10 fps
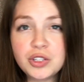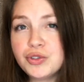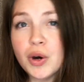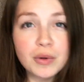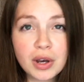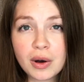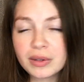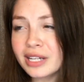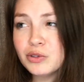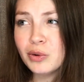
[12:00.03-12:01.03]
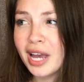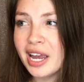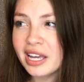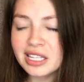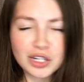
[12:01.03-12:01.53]
you don't know, that's okay.
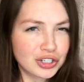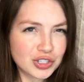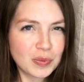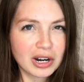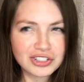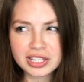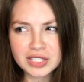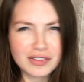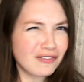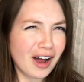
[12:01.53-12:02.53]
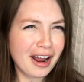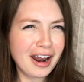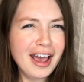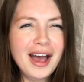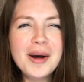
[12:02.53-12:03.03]
I think you're just watching this for fun.
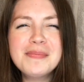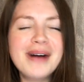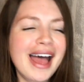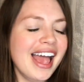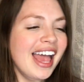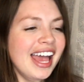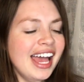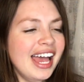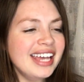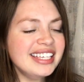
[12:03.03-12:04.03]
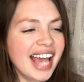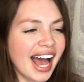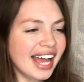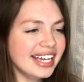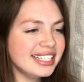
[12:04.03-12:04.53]
But
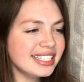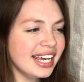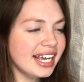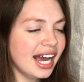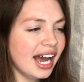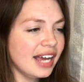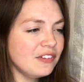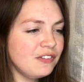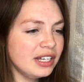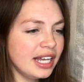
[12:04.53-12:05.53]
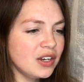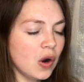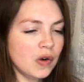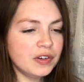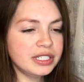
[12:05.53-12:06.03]
yeah, it's like, I feel like
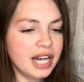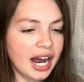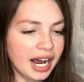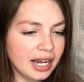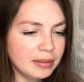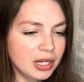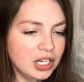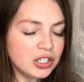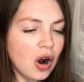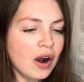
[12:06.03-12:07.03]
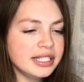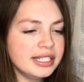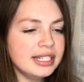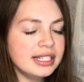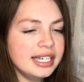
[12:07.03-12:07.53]
over time,
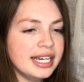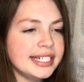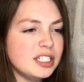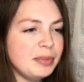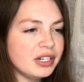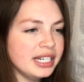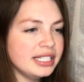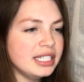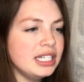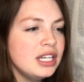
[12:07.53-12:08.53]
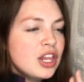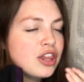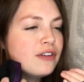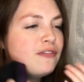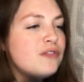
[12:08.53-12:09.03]
constantly experiencing
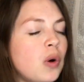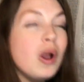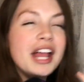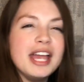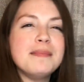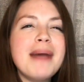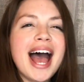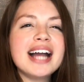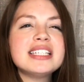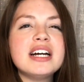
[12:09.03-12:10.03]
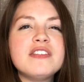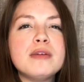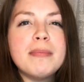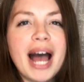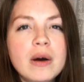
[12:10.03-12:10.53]
the full impact of a
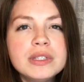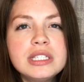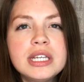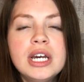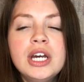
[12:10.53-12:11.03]
bounce